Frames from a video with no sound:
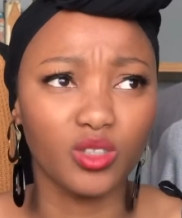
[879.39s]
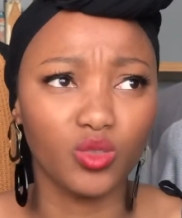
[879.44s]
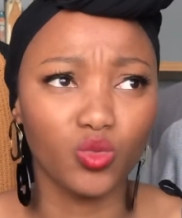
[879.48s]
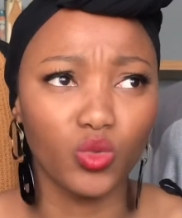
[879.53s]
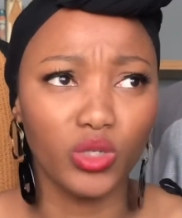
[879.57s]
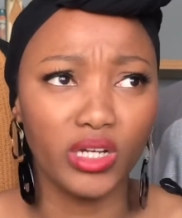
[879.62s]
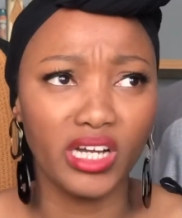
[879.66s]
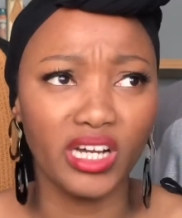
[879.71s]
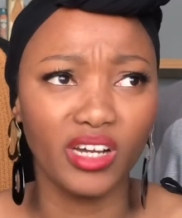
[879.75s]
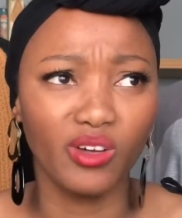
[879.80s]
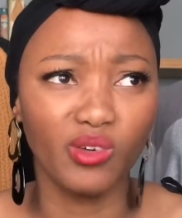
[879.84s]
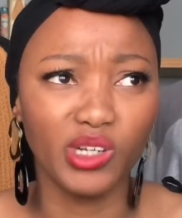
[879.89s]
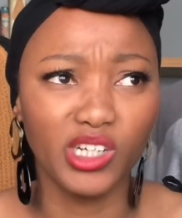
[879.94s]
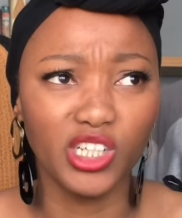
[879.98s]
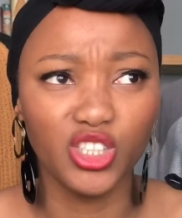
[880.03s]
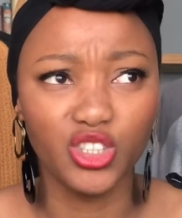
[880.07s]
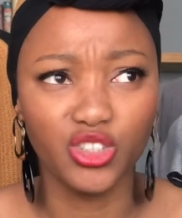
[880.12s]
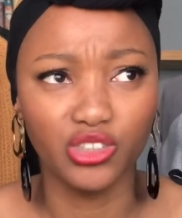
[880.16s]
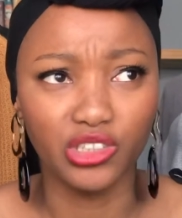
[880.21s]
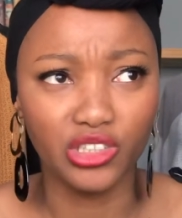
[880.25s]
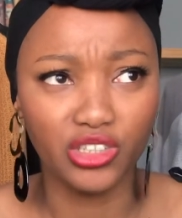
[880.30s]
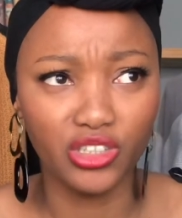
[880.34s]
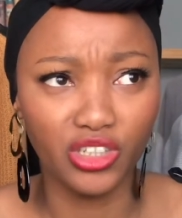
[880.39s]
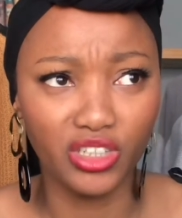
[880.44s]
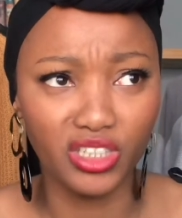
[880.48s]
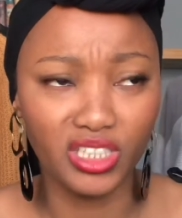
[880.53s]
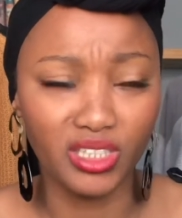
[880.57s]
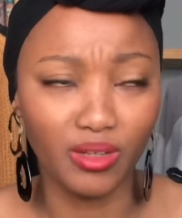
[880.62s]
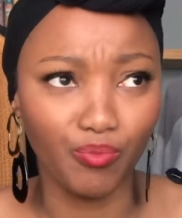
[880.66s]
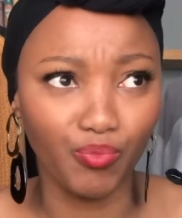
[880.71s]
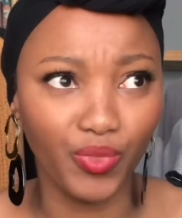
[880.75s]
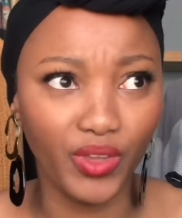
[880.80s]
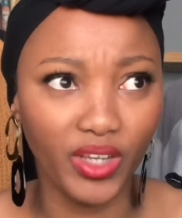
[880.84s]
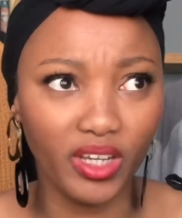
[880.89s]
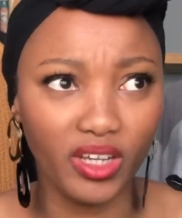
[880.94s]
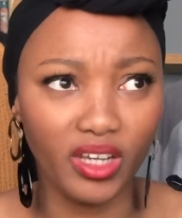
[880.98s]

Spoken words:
when I wanted to return something,